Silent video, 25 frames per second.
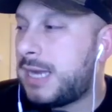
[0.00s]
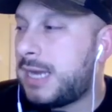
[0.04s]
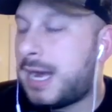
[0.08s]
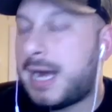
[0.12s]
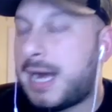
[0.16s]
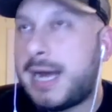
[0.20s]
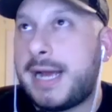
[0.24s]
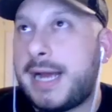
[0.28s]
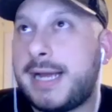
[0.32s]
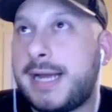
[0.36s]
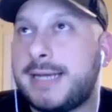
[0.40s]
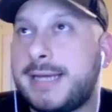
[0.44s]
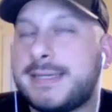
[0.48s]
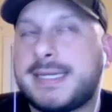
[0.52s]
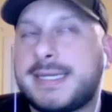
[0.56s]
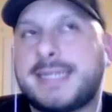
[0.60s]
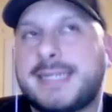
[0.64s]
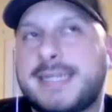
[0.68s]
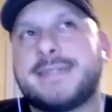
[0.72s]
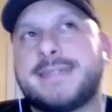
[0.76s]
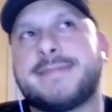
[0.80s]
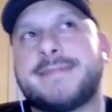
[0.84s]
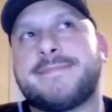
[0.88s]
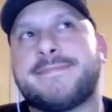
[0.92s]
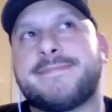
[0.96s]
I
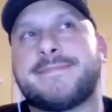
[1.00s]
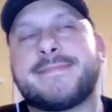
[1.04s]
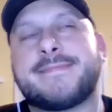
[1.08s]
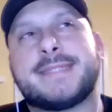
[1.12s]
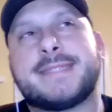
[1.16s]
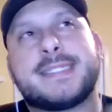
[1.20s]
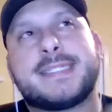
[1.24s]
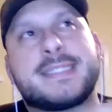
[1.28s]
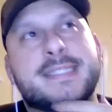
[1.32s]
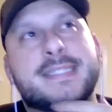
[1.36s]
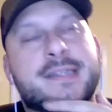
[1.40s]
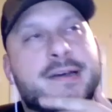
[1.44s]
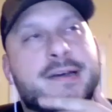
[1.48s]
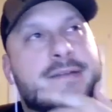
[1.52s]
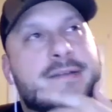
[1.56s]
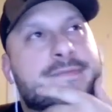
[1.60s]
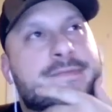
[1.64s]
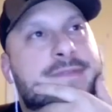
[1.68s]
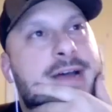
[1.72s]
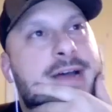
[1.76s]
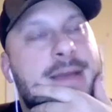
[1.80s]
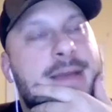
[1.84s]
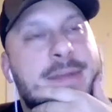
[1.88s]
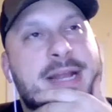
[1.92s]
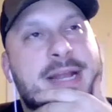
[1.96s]
it's tough.
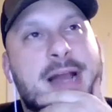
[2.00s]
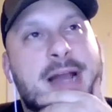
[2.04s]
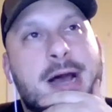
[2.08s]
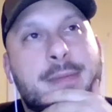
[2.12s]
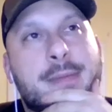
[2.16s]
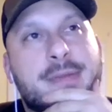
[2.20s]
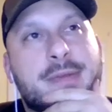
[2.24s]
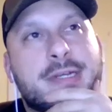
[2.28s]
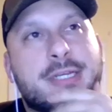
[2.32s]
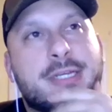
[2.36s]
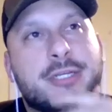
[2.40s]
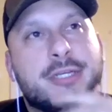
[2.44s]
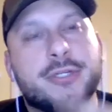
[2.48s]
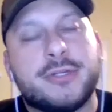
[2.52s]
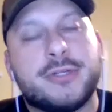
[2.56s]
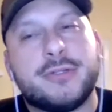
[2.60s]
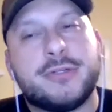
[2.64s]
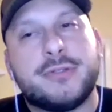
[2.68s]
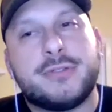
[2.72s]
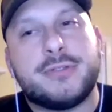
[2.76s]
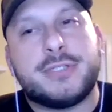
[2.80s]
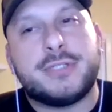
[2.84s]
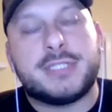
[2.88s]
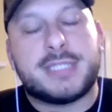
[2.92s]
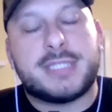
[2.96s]
I mean, I'm a
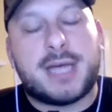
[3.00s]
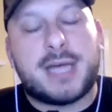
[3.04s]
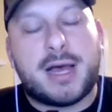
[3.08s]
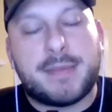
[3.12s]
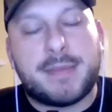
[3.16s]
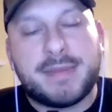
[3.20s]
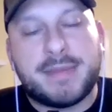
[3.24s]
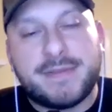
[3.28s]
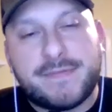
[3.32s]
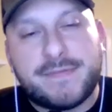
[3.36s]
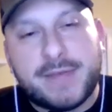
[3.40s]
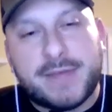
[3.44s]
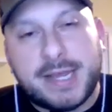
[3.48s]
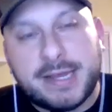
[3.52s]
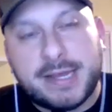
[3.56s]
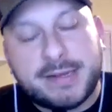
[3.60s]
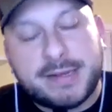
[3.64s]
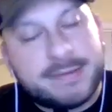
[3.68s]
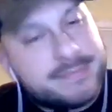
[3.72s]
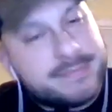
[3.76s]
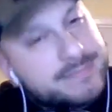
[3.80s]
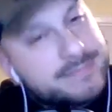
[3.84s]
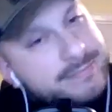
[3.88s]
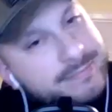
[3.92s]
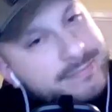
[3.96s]
huge zombie
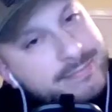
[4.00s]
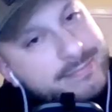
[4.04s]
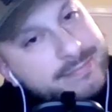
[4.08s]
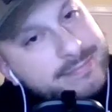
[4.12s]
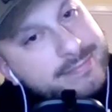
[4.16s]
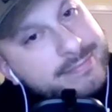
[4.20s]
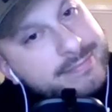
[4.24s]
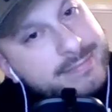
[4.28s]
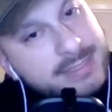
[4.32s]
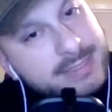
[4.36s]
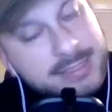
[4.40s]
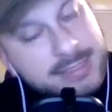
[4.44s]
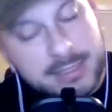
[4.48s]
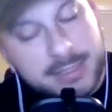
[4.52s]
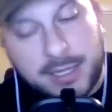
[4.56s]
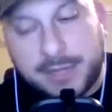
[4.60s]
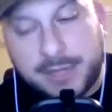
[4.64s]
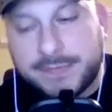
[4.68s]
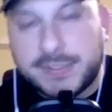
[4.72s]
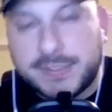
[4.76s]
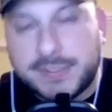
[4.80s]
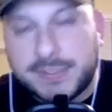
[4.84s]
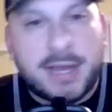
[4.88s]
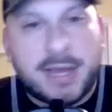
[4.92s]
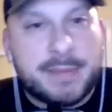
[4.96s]
fan.
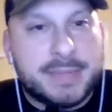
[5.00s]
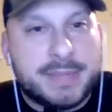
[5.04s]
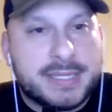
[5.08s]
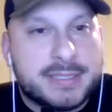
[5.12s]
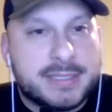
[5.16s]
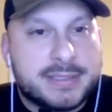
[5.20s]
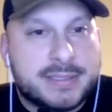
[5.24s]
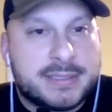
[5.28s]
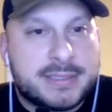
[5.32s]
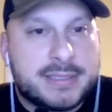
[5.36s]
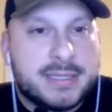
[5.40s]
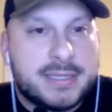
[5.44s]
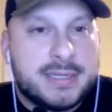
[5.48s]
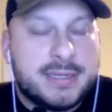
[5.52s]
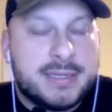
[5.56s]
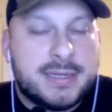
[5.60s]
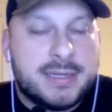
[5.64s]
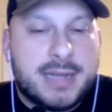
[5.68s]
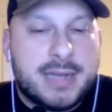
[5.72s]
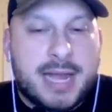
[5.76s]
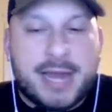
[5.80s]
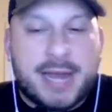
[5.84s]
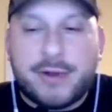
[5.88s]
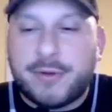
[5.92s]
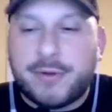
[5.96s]
Love zombies.
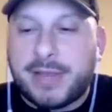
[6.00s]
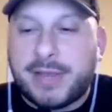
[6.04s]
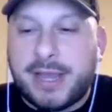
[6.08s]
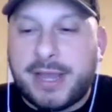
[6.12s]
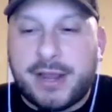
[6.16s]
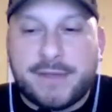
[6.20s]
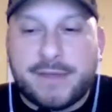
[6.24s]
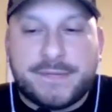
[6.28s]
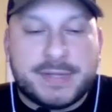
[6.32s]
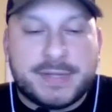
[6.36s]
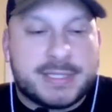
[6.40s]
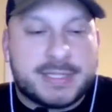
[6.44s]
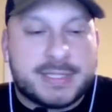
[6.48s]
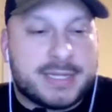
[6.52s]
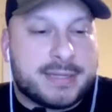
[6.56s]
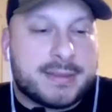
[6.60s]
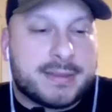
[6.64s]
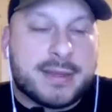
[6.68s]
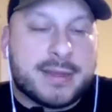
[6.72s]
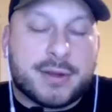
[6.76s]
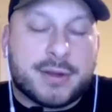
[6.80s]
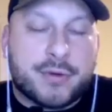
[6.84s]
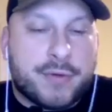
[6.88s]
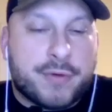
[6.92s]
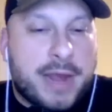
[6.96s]
I don't care if it's like
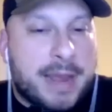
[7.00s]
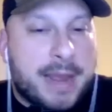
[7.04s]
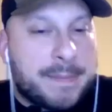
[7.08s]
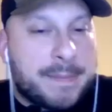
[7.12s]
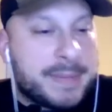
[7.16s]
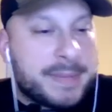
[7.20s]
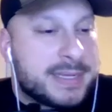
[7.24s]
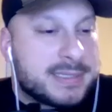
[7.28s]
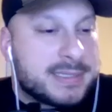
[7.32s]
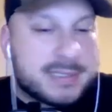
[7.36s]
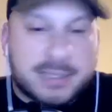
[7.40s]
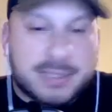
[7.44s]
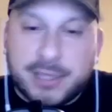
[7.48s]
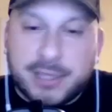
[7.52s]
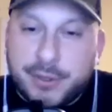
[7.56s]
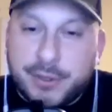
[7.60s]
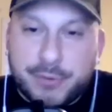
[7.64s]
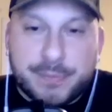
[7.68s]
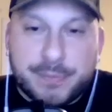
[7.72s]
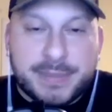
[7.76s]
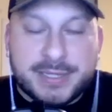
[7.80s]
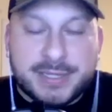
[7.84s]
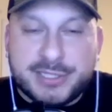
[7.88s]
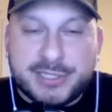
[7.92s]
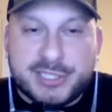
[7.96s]
the crappiest low
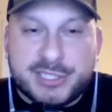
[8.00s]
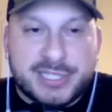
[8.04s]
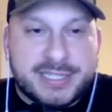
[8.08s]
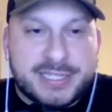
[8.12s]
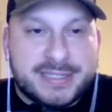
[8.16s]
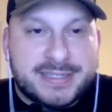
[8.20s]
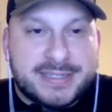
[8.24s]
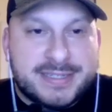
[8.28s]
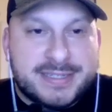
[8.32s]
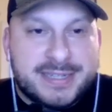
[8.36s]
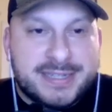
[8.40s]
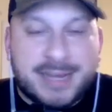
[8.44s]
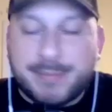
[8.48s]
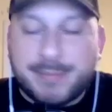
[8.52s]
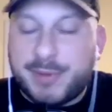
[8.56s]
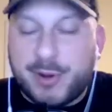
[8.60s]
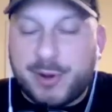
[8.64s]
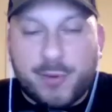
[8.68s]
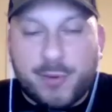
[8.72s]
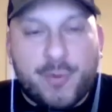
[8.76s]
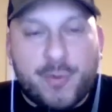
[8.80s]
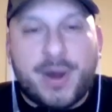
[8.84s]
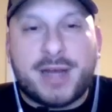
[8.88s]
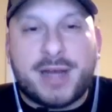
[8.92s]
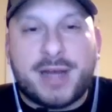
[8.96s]
budget. I'm
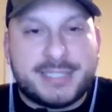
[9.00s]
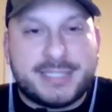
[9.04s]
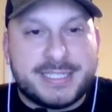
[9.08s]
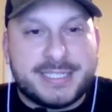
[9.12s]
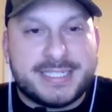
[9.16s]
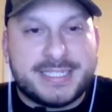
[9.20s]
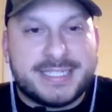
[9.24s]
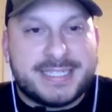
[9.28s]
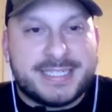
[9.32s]
gonna watch it.